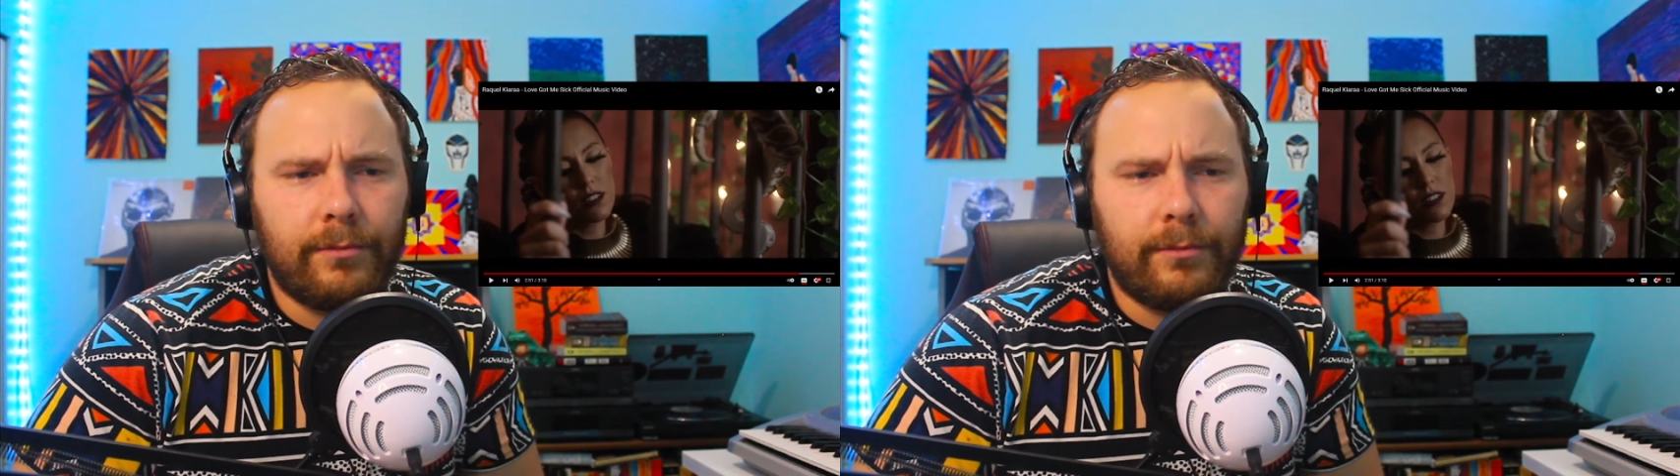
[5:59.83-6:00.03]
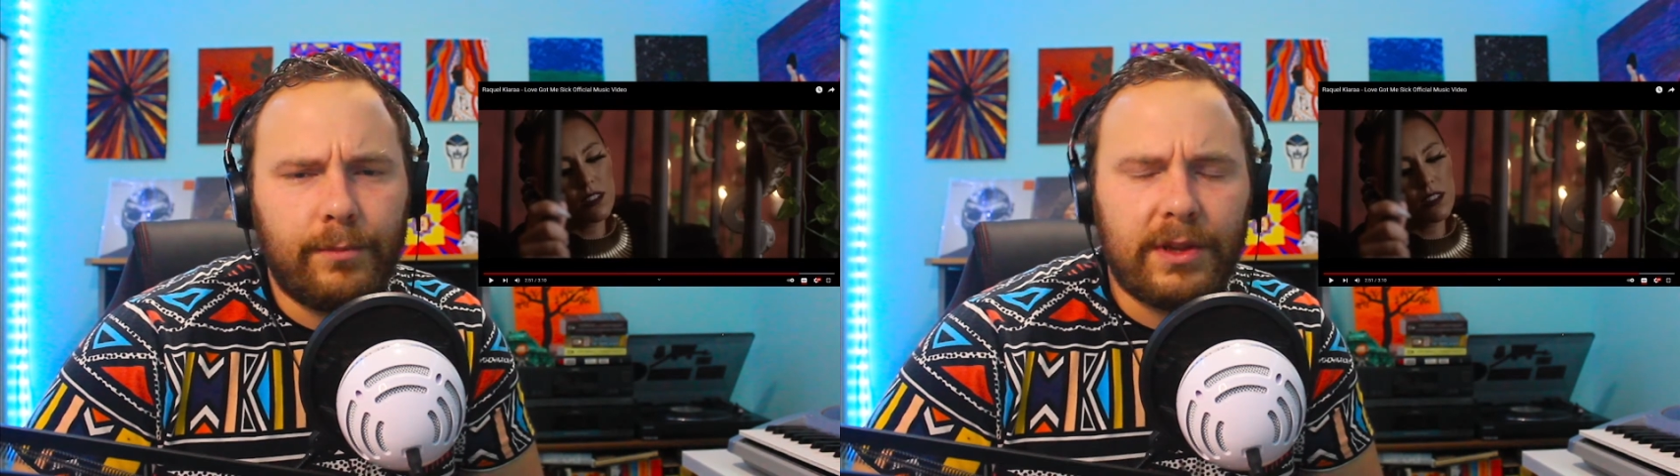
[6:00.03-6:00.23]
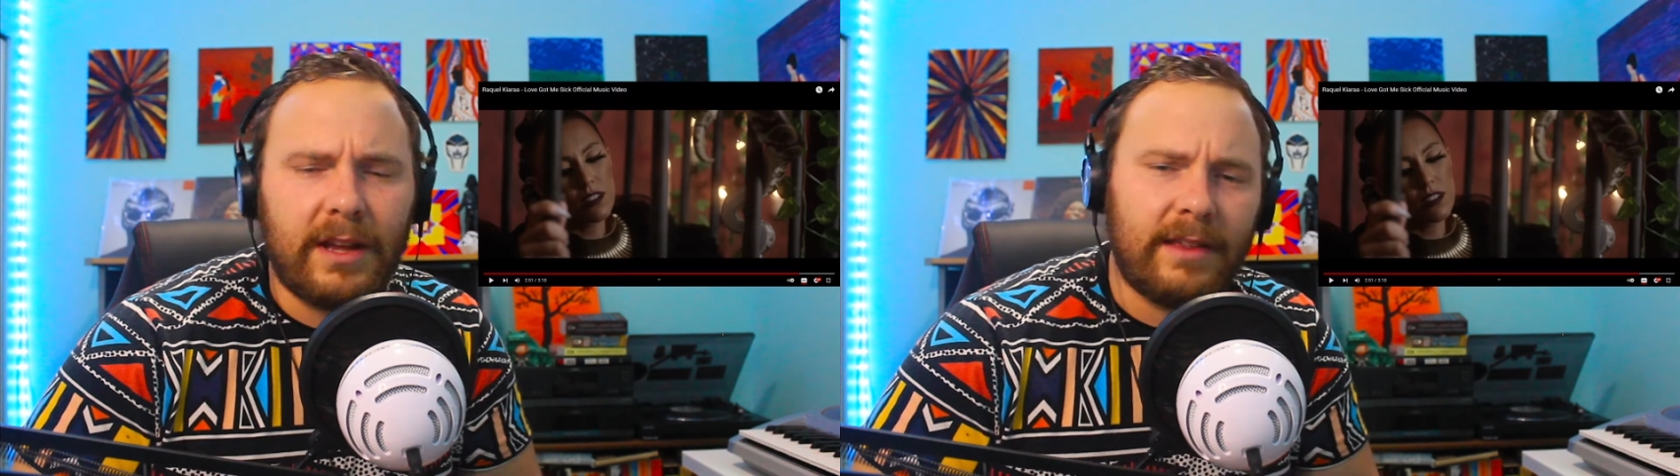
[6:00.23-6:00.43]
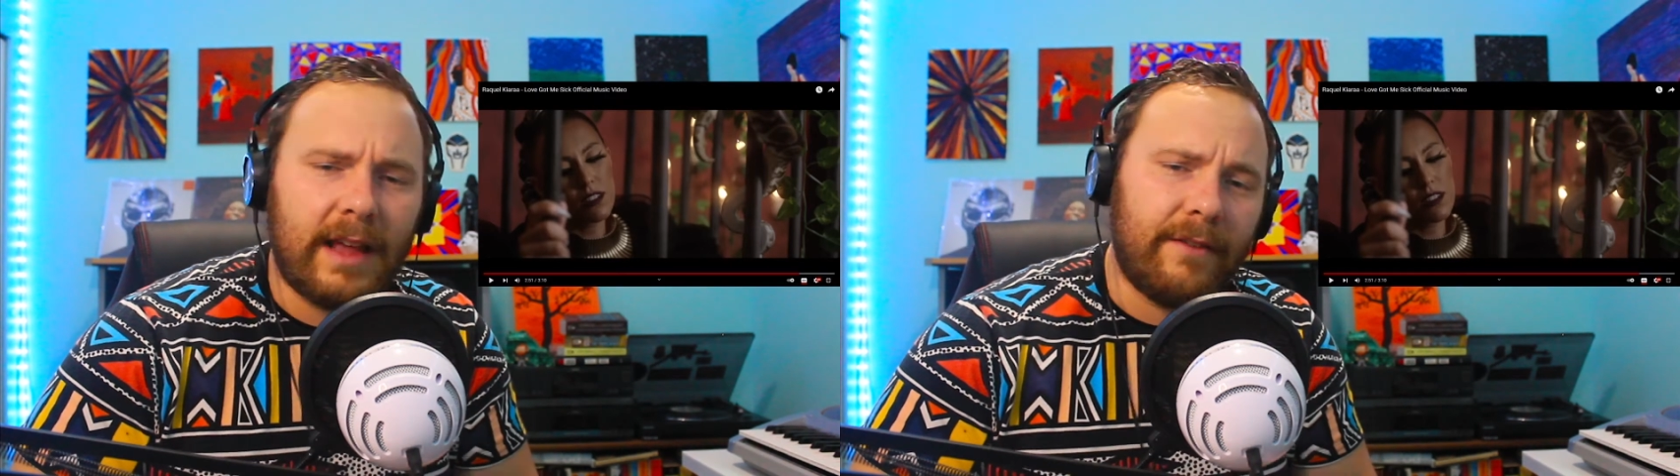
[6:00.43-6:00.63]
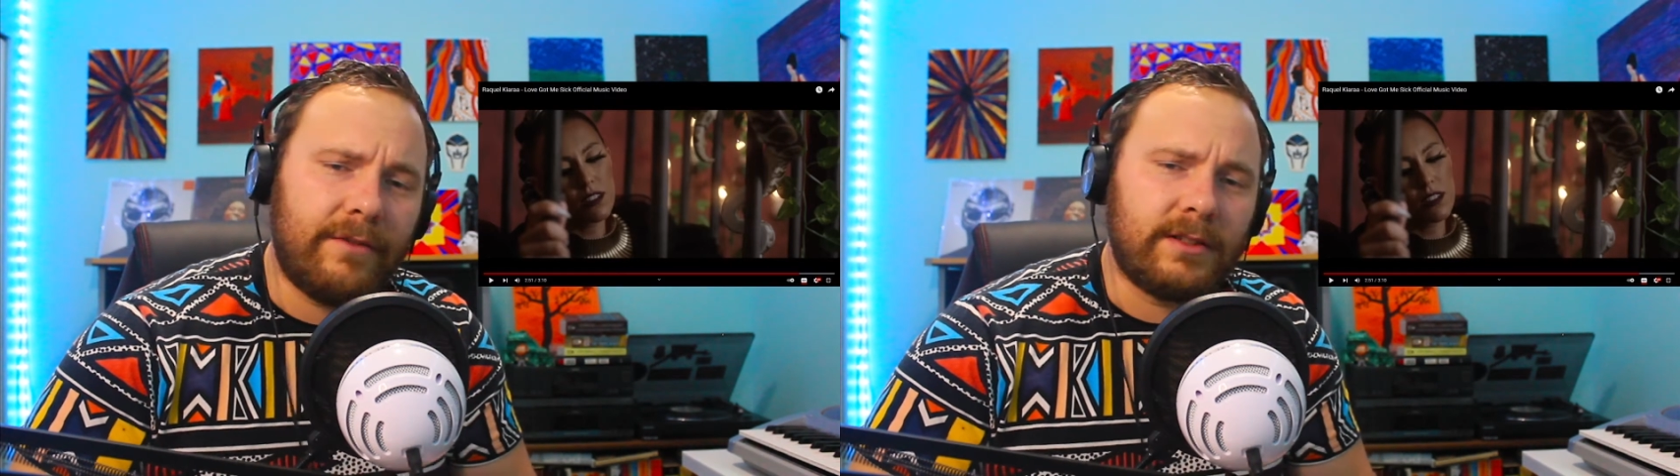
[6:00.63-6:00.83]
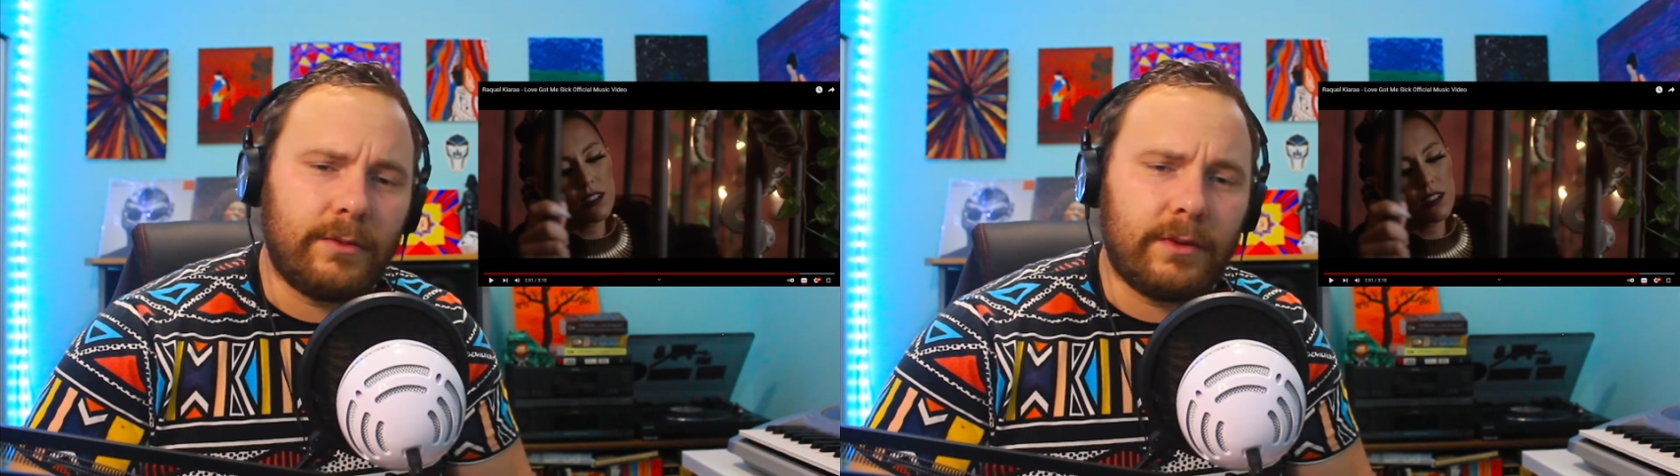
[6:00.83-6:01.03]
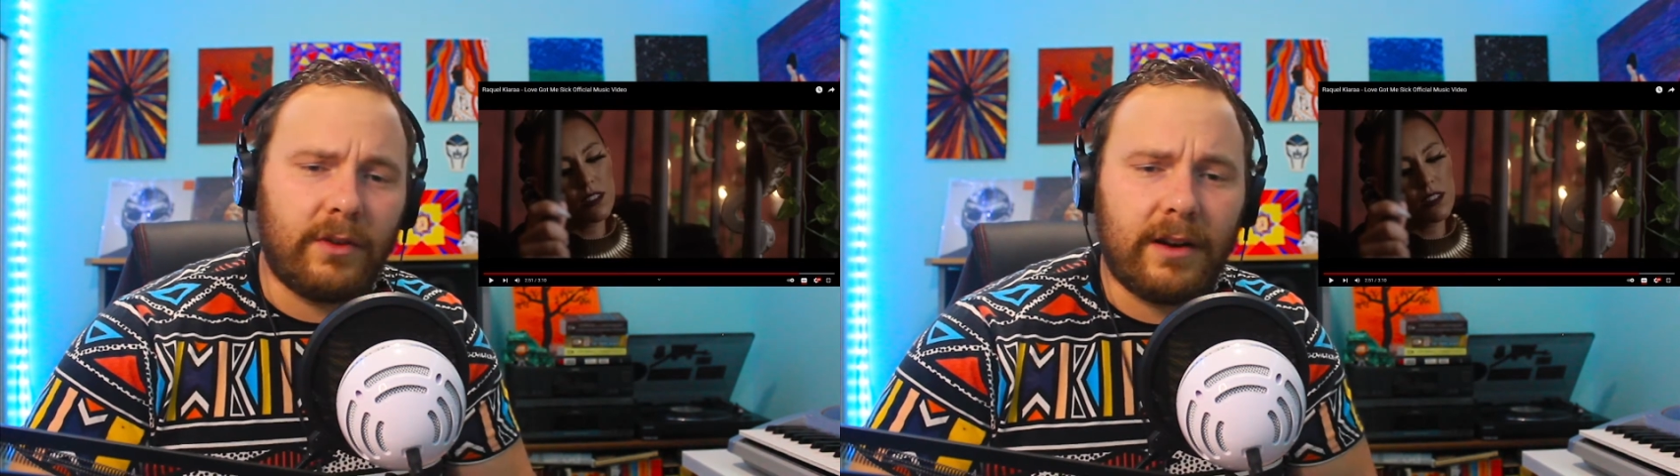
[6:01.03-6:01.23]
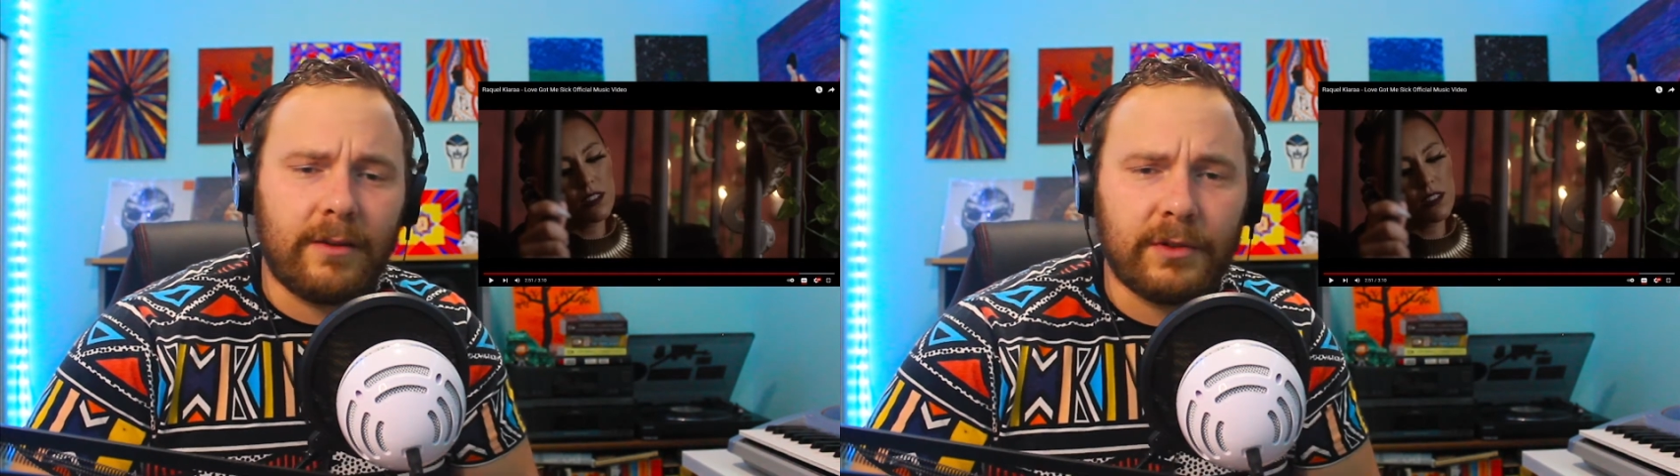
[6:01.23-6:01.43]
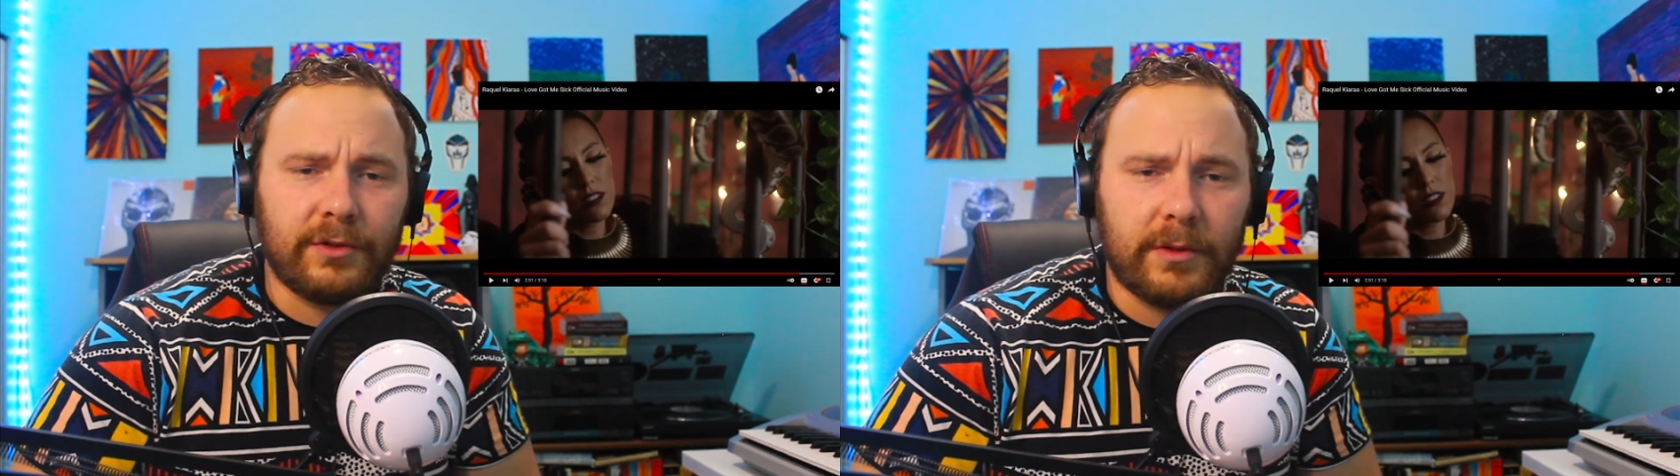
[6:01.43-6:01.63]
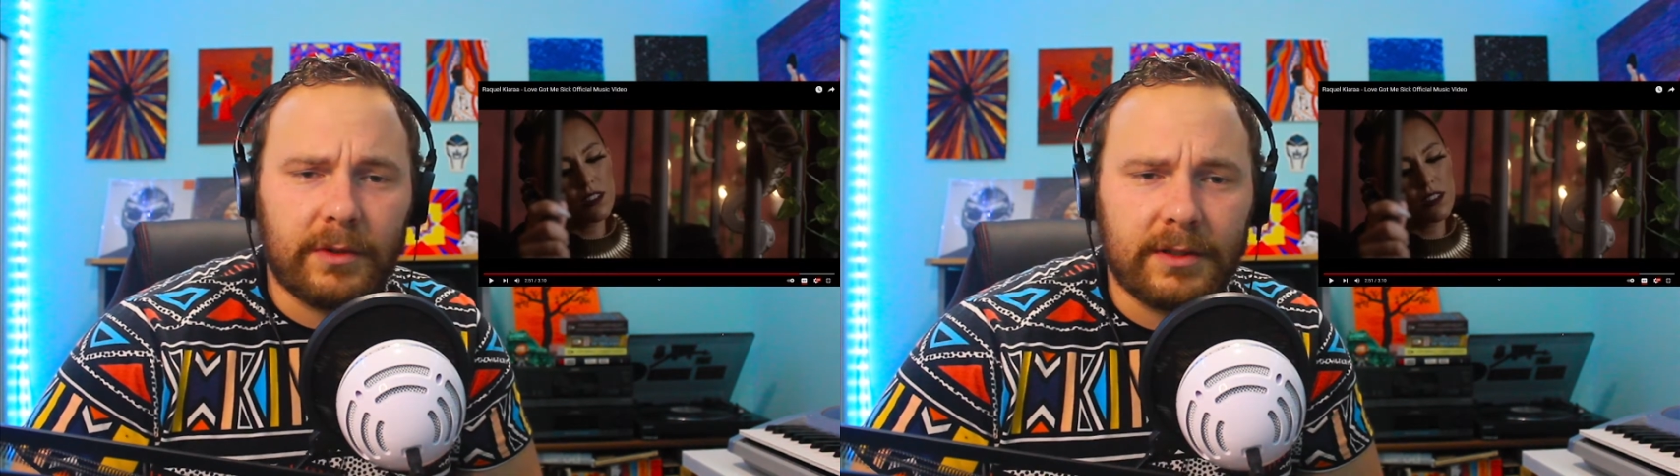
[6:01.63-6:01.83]
but then that fits in with all that imagery
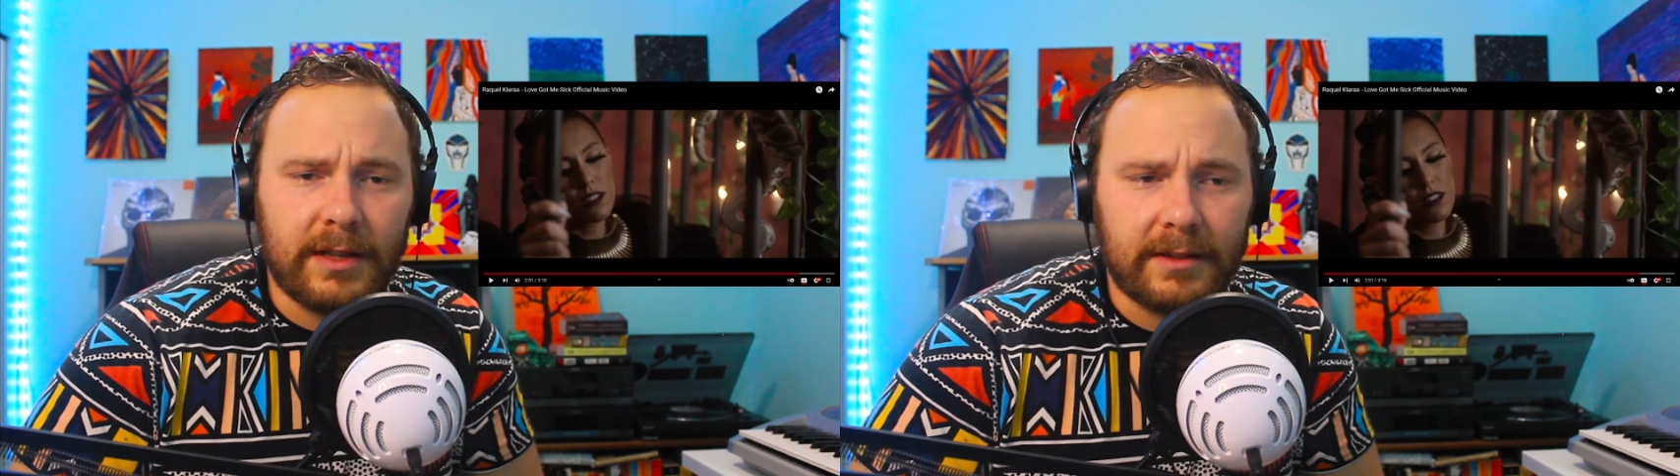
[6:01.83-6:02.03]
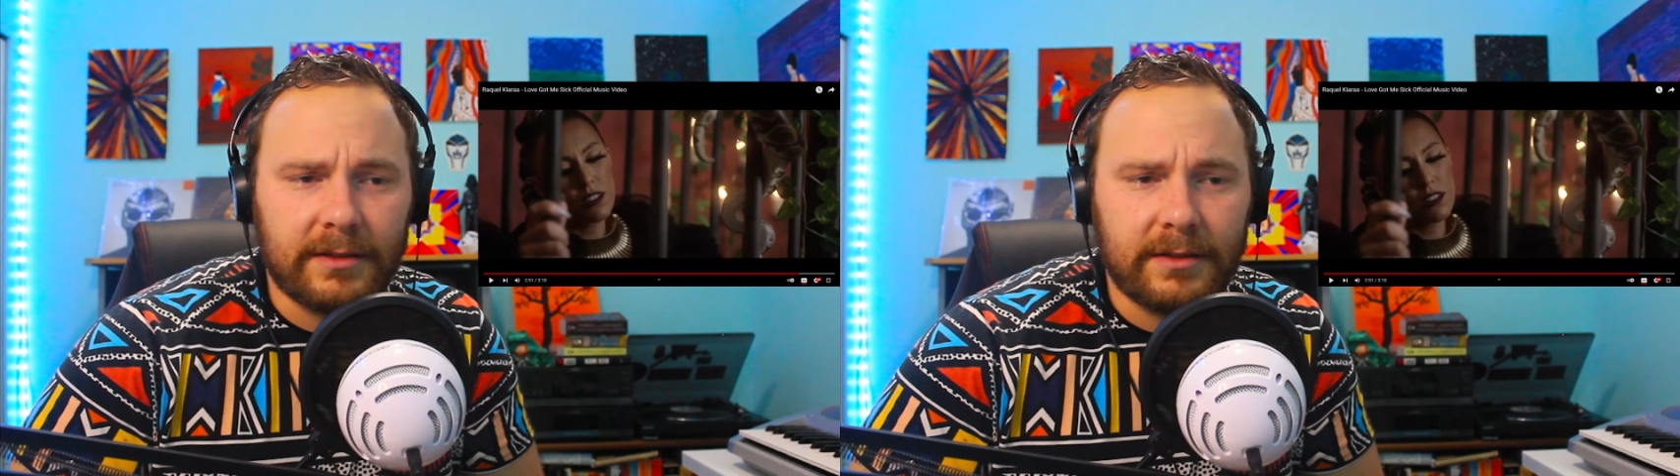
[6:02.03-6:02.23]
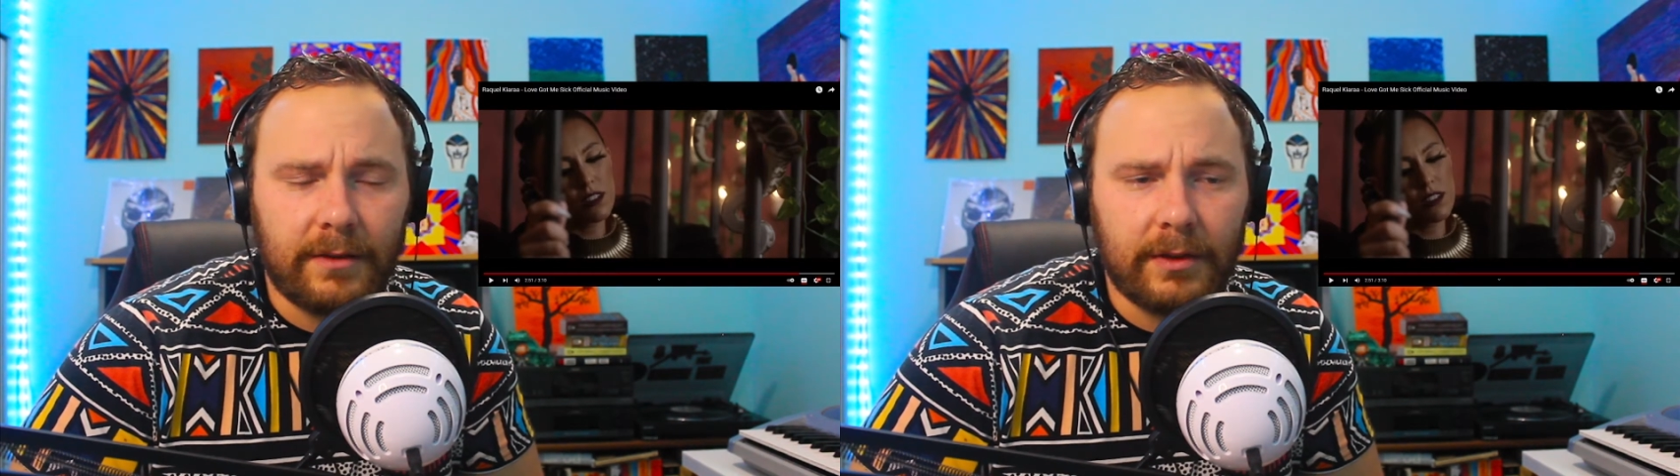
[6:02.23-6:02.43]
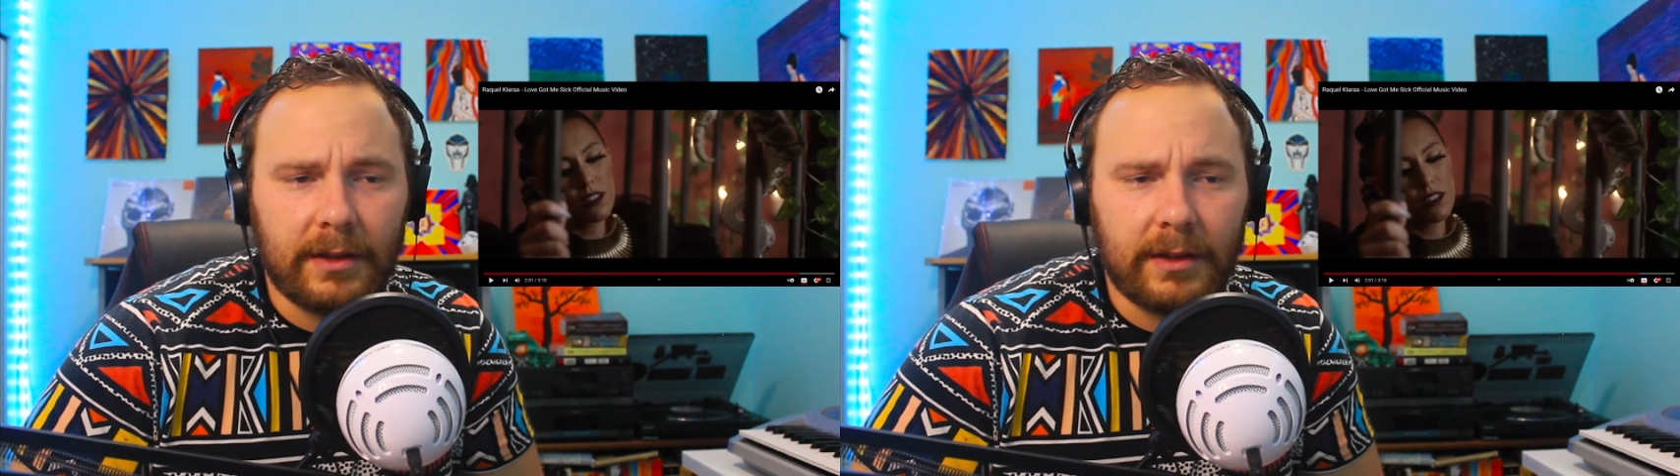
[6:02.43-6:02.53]
with the snakes and stuff like